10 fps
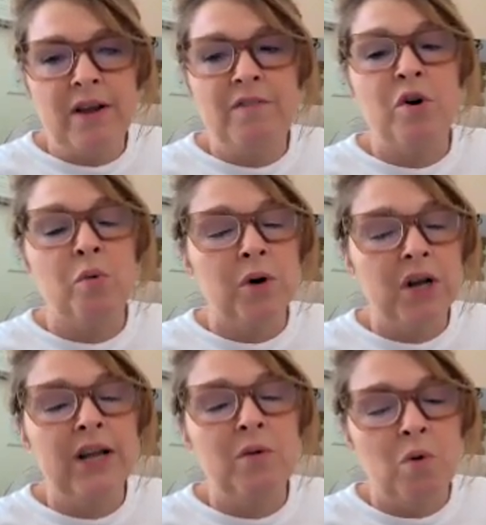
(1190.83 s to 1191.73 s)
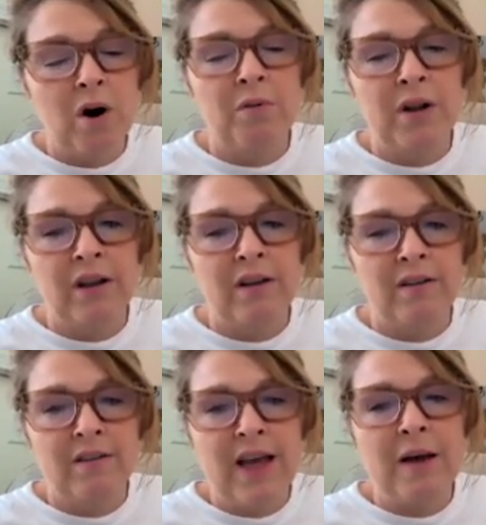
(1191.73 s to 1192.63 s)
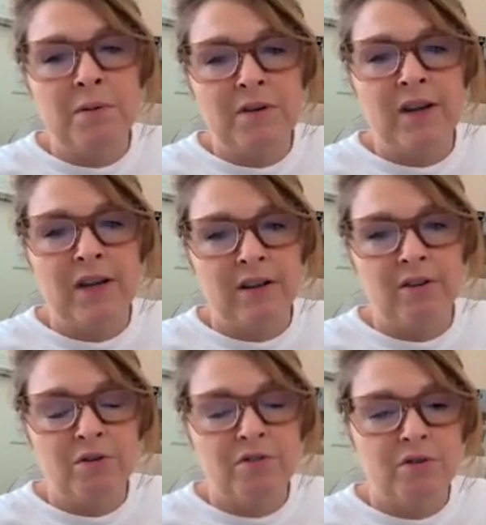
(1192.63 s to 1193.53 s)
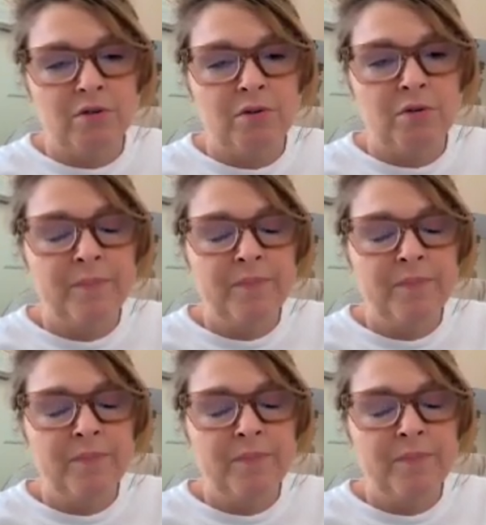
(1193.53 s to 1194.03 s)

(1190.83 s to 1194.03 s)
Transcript: if you're really wanting that particular school.